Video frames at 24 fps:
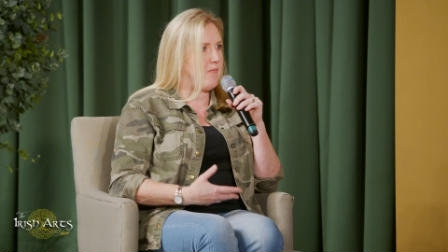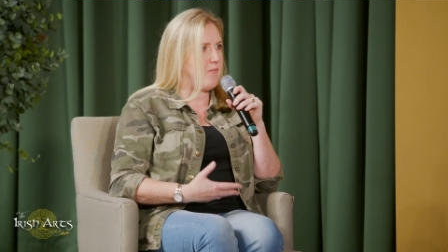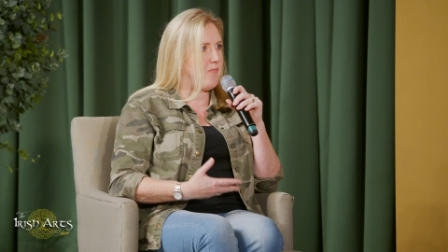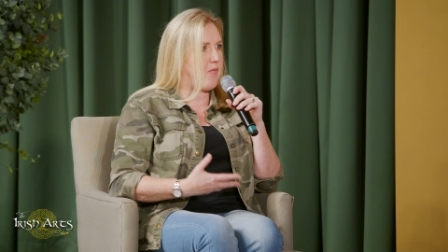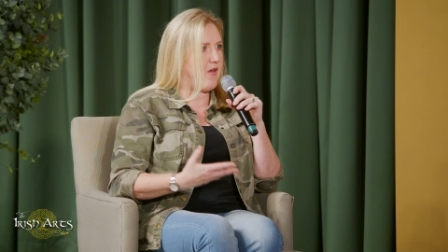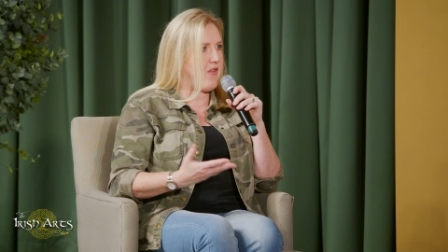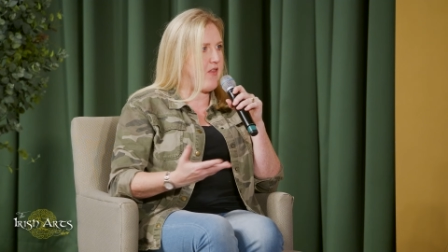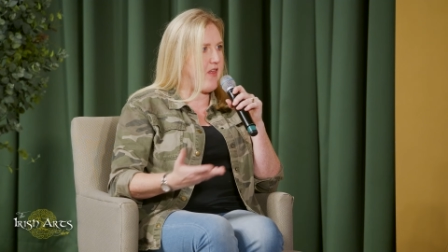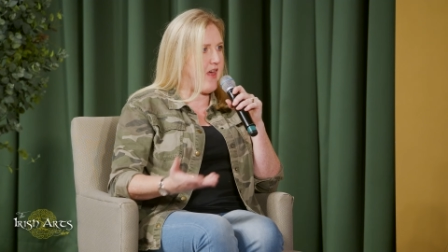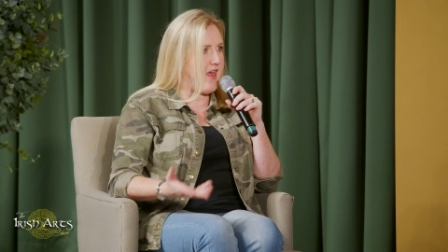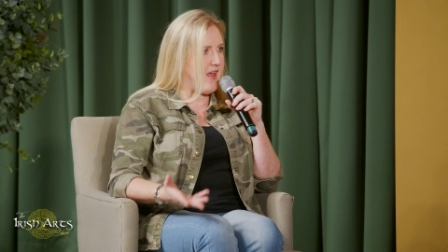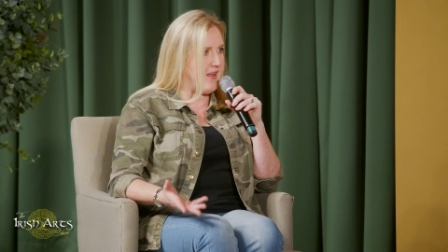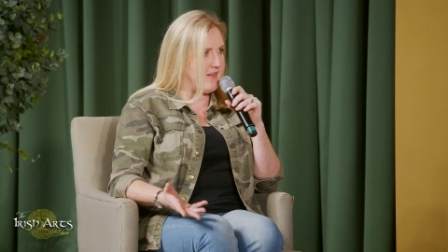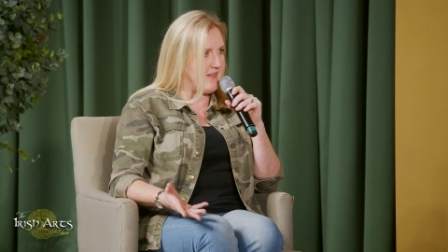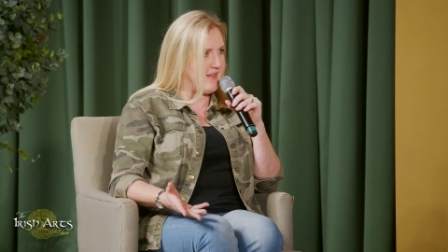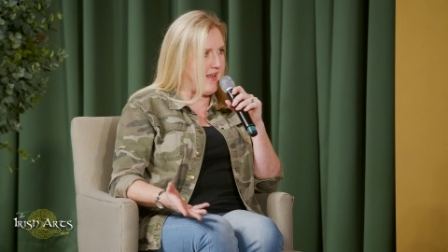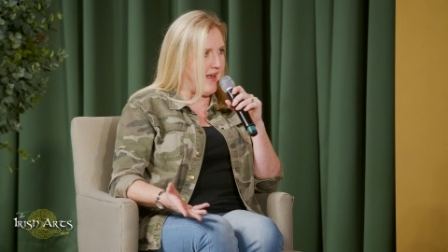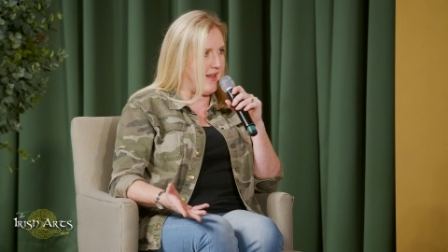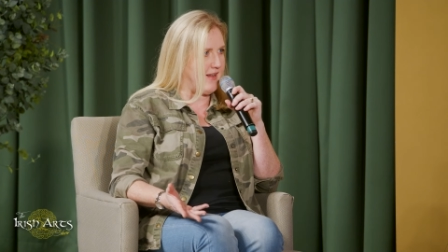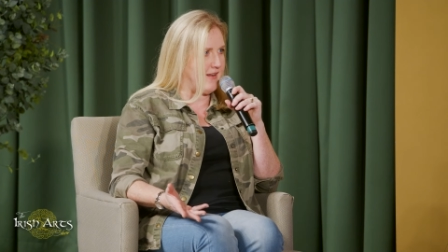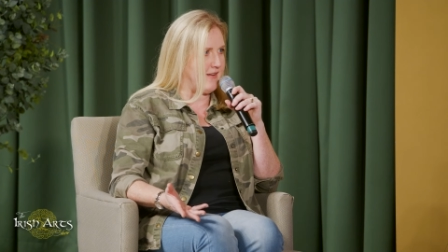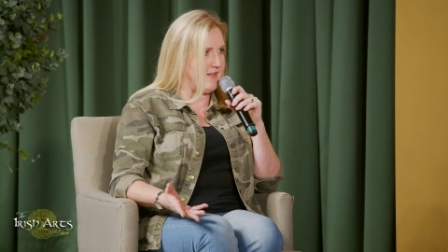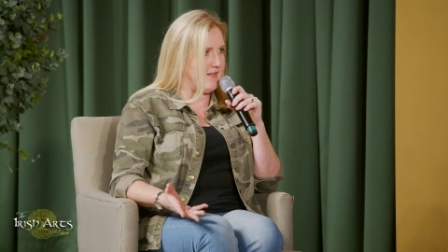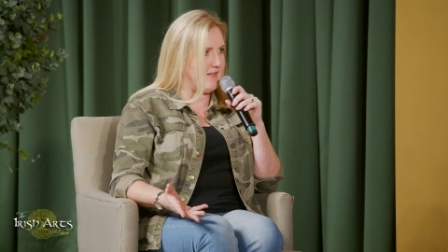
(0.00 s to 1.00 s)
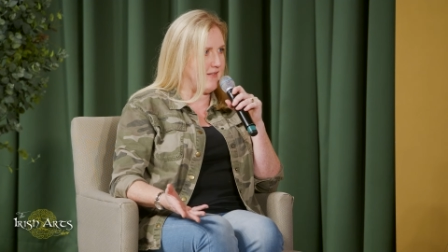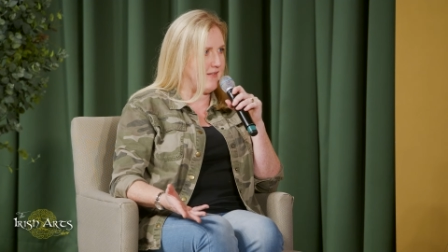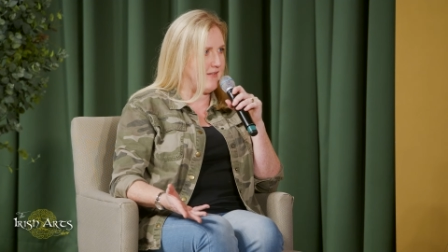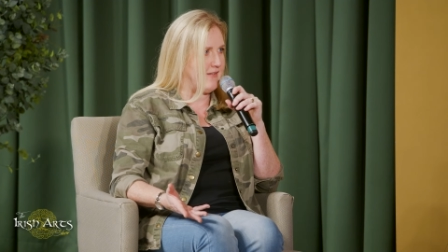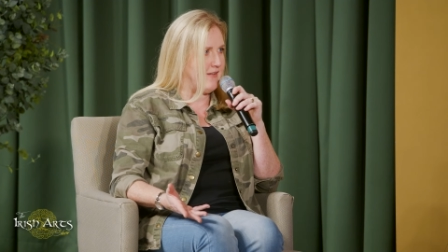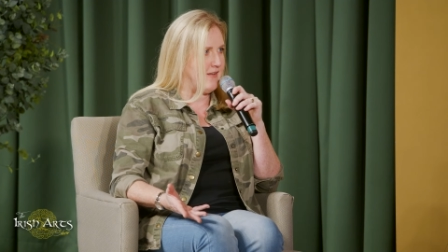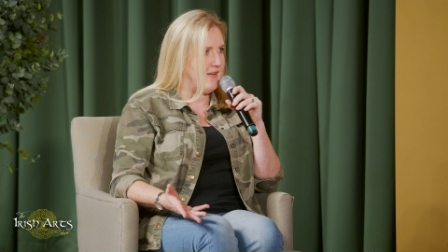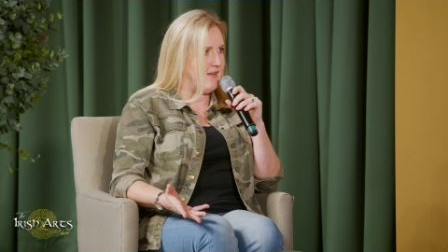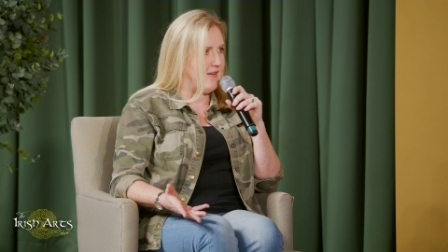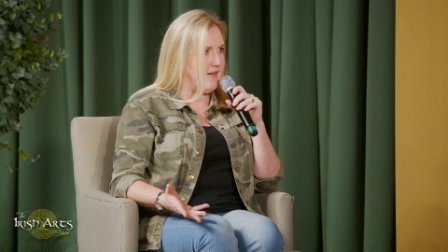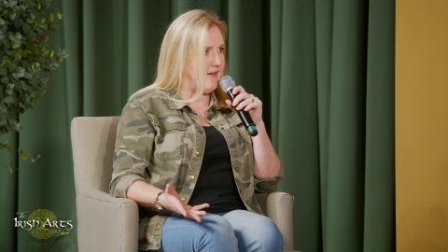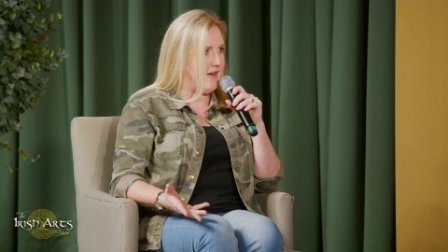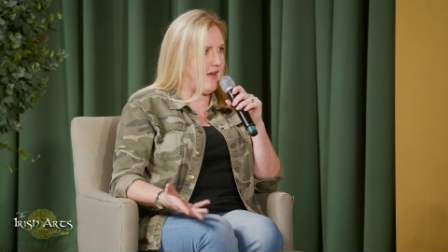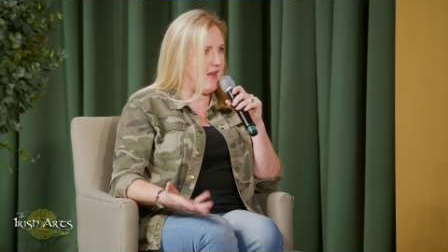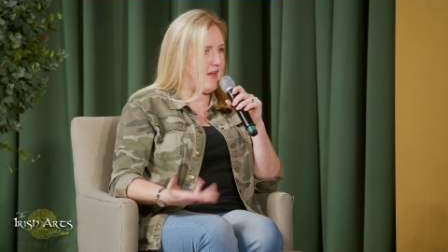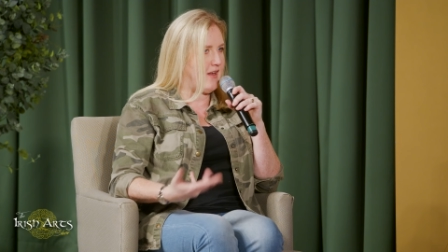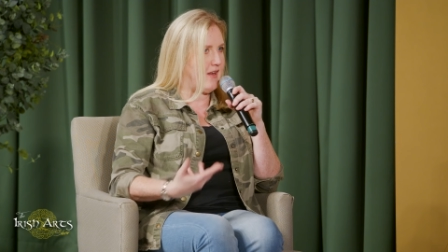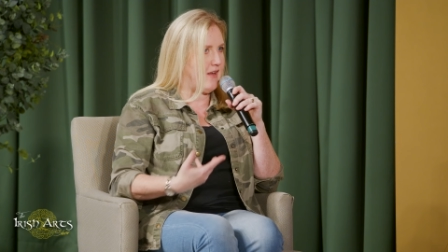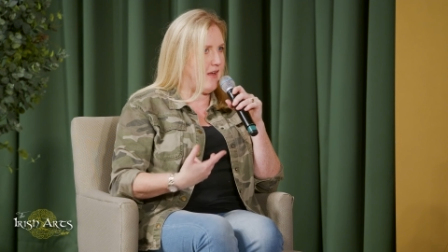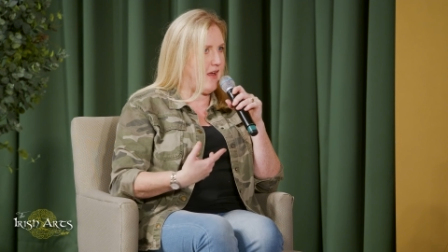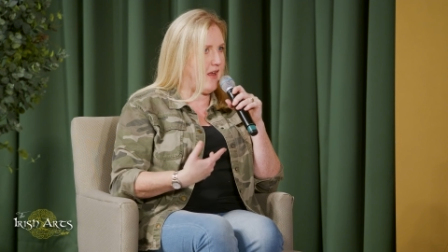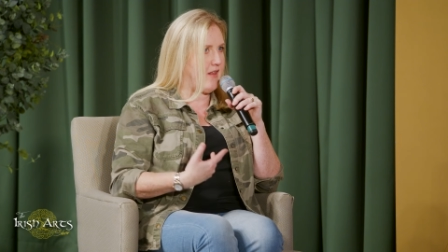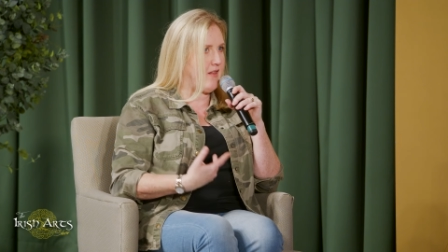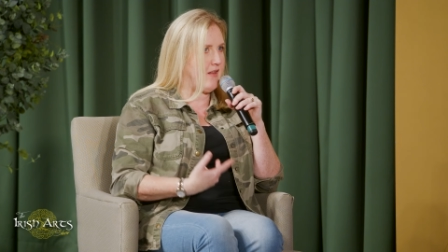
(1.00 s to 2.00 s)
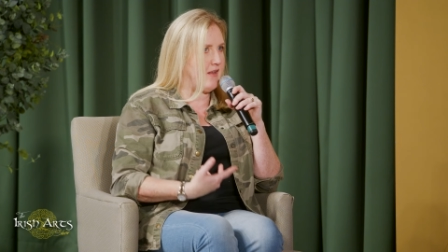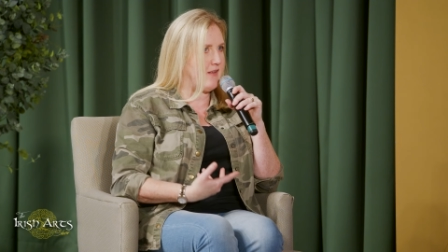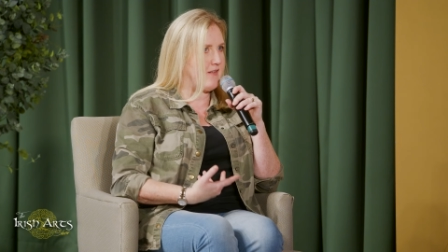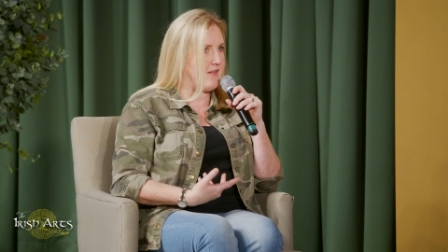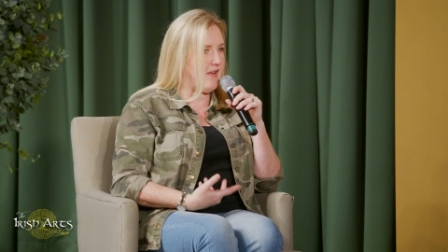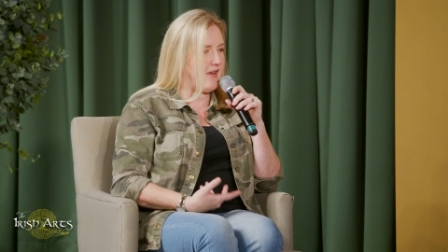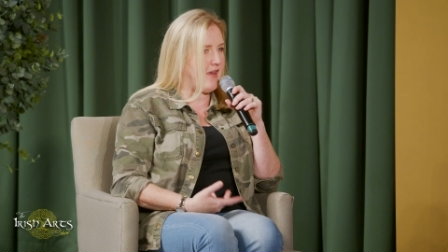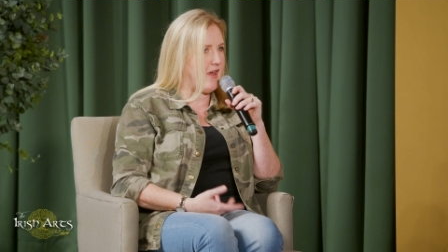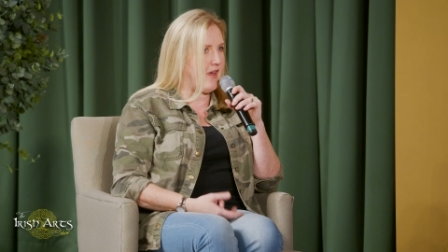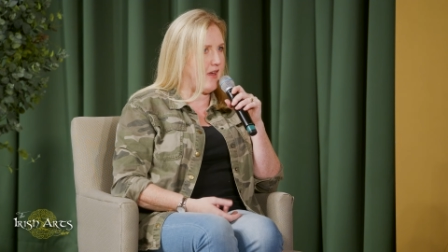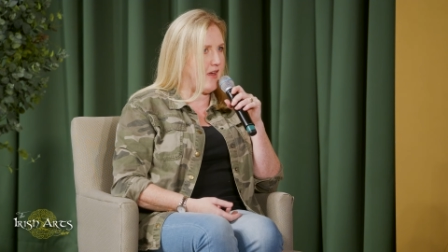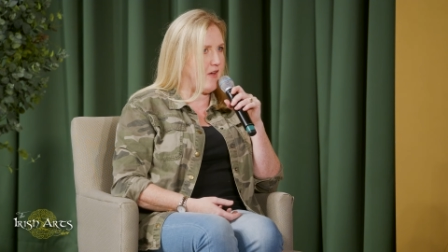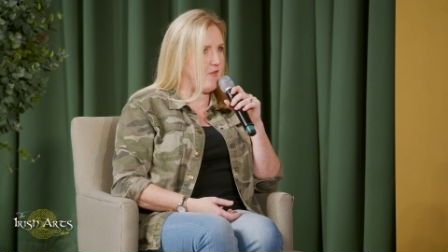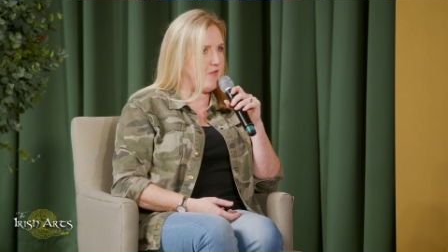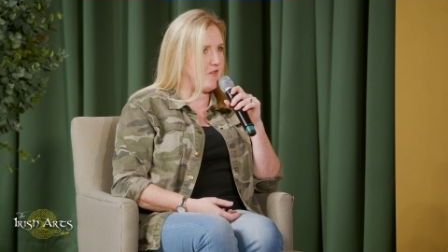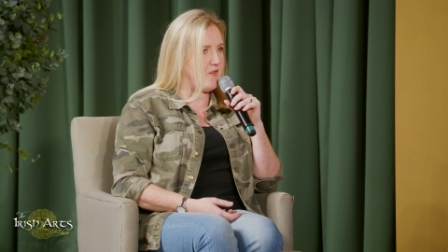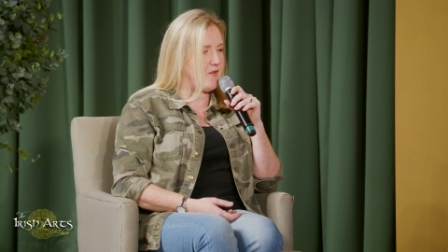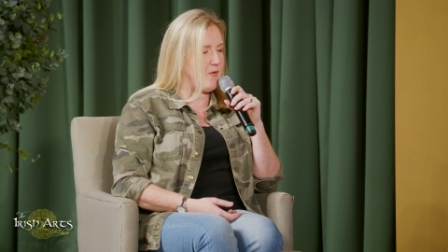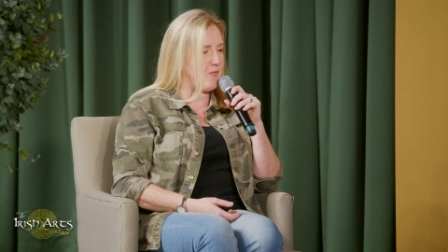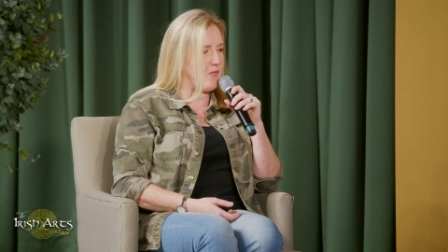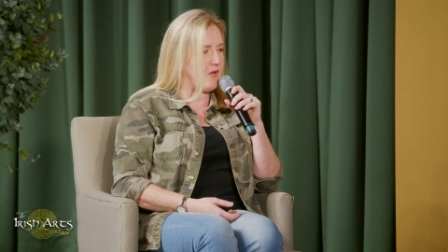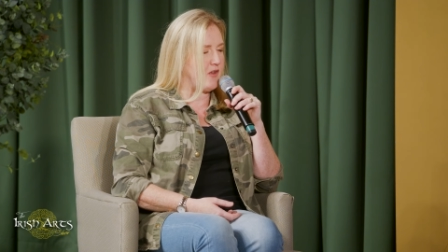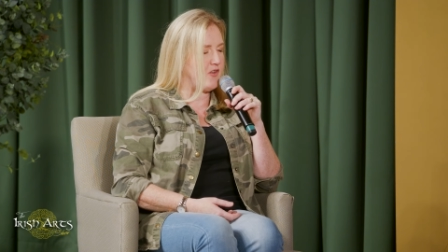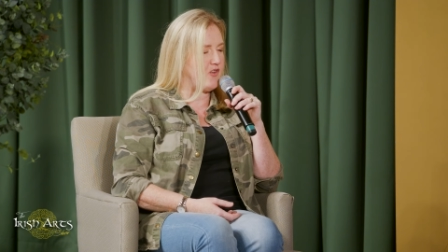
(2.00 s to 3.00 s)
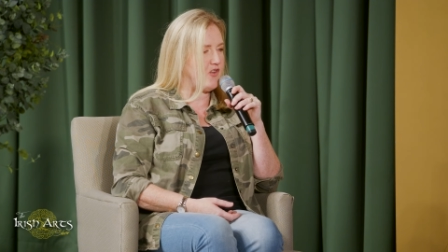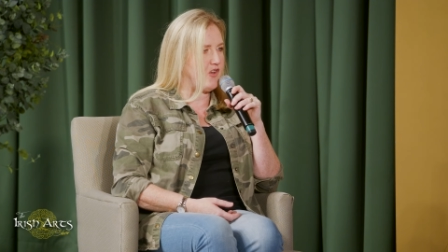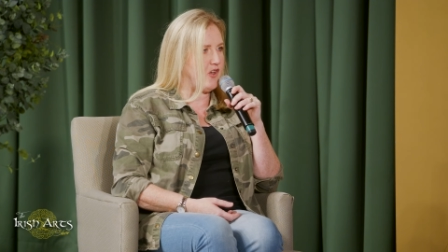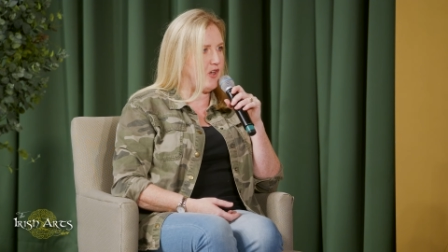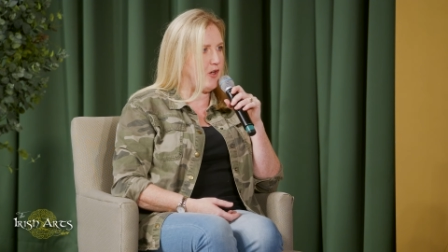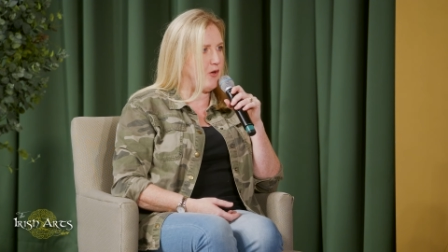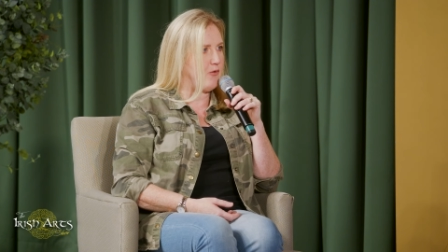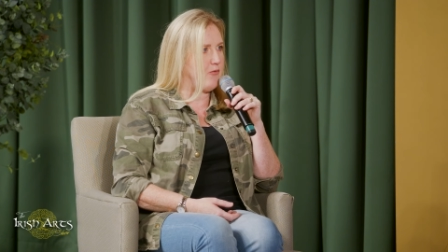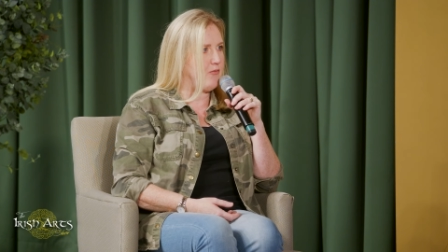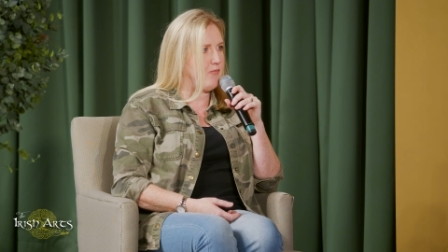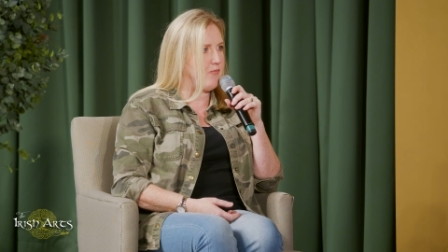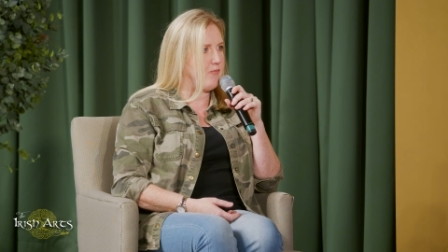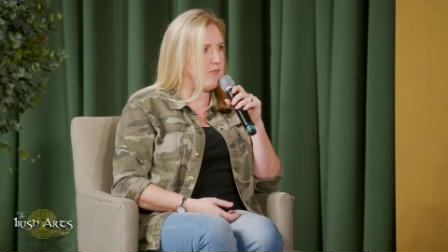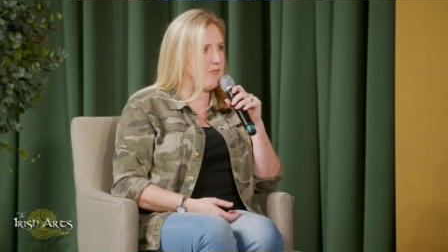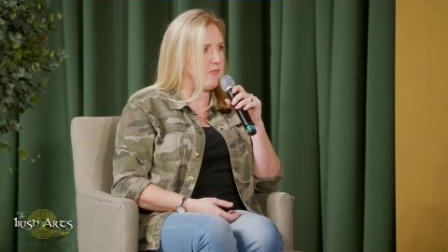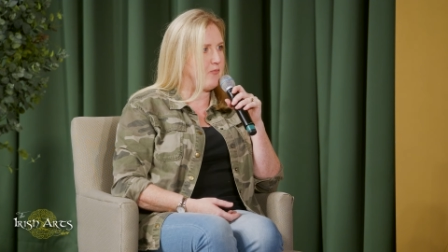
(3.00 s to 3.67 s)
by their talent, and it's like it gives something to you.